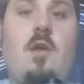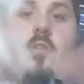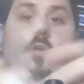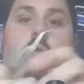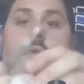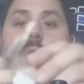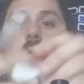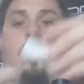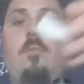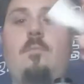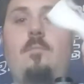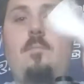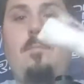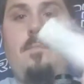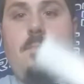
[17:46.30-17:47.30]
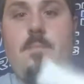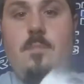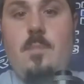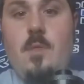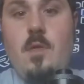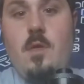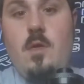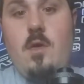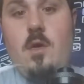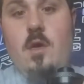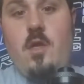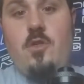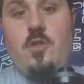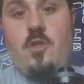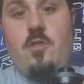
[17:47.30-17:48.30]
out of the coil
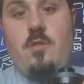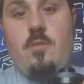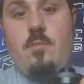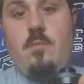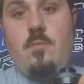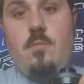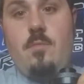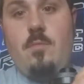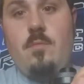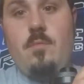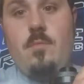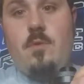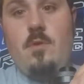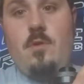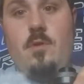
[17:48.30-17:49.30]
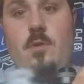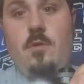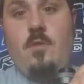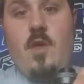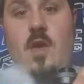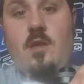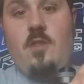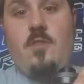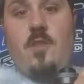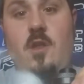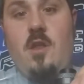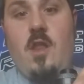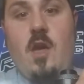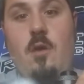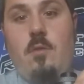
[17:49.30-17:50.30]
and just do that to thin
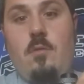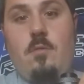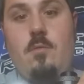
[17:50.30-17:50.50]
it out.